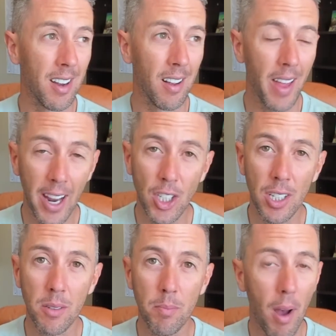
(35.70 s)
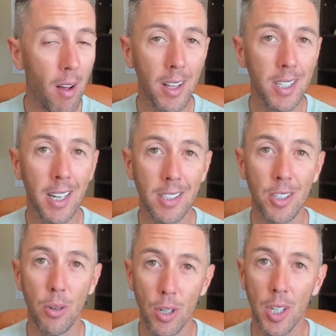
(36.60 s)
Election politics
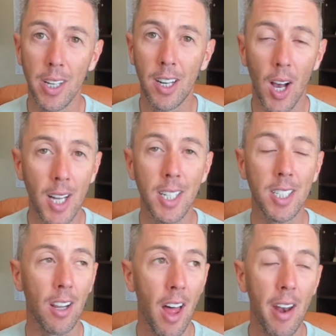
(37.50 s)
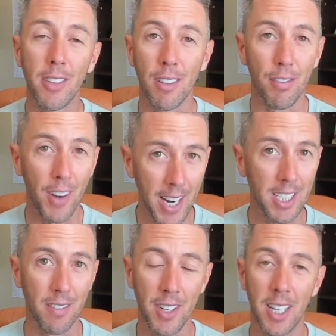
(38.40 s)
usually causes a lot of
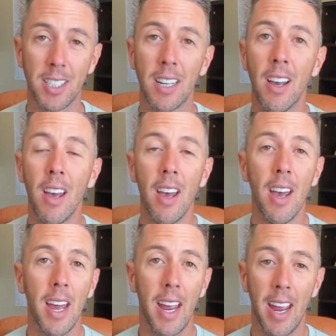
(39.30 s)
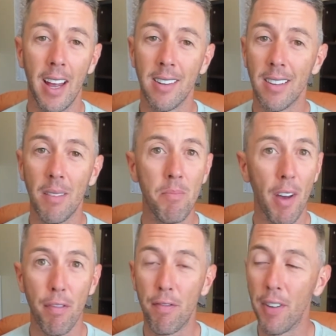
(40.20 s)
divisiveness, and
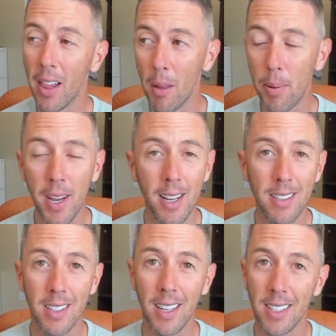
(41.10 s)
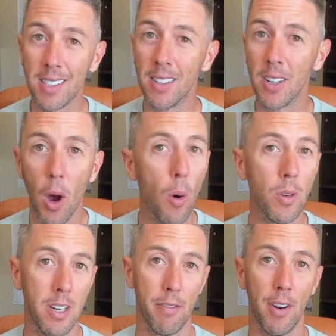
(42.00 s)
the Philippines is no
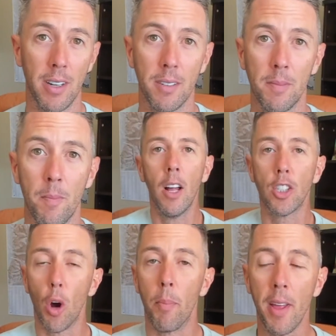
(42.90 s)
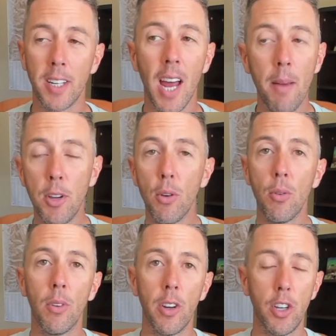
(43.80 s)
different. So by the time
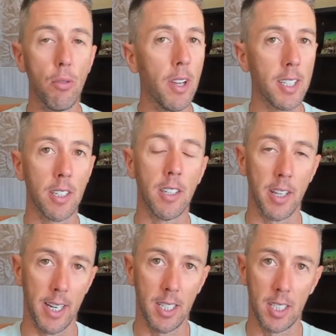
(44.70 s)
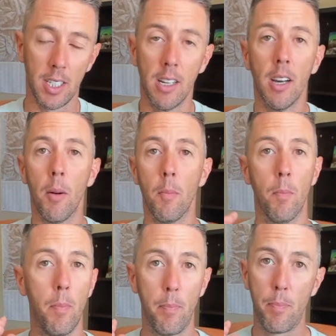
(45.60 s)
you listen to this,
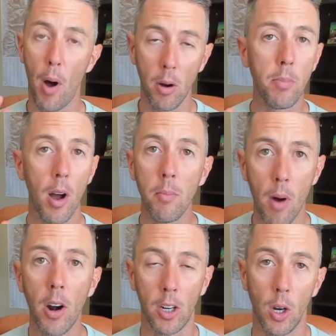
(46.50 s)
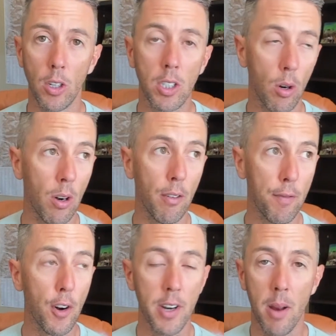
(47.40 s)
Bongbong Marcos, or
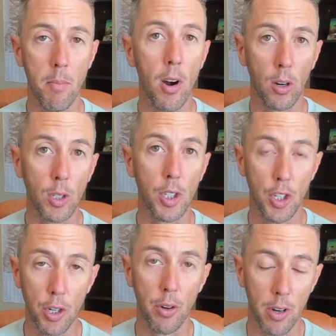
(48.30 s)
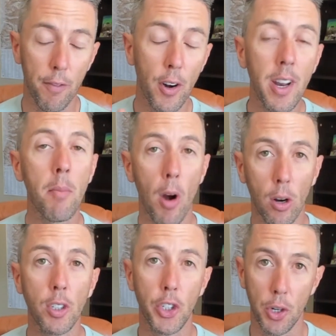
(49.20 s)
Ferdinand Marcos Jr. Ferdinand
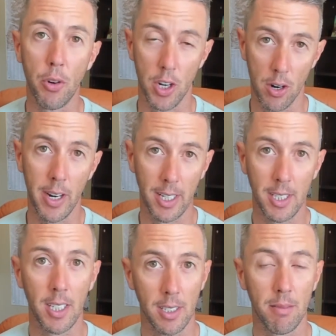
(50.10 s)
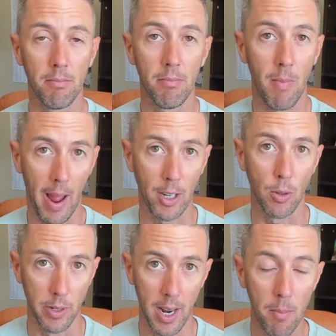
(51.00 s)
Marcos Jr. is his
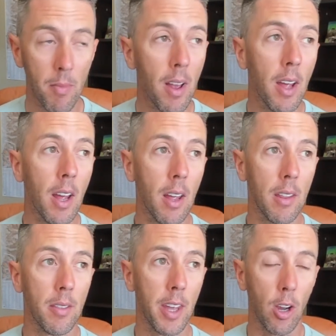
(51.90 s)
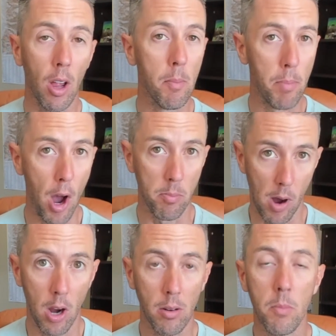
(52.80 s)
actual name. They call him
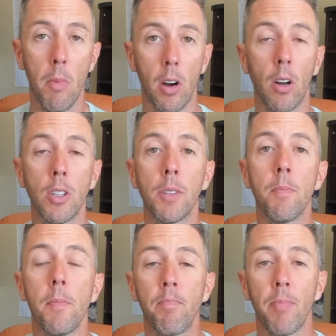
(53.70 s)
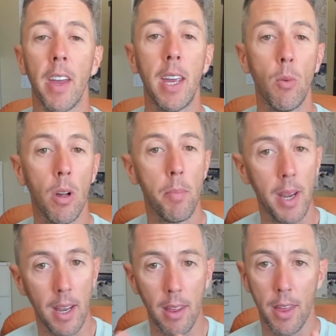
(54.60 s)
Bongbong Marcos. He will
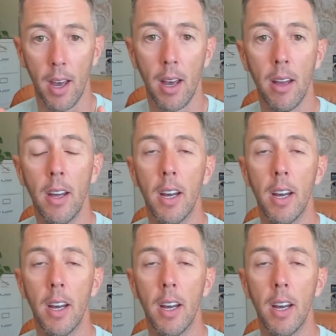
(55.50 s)
be the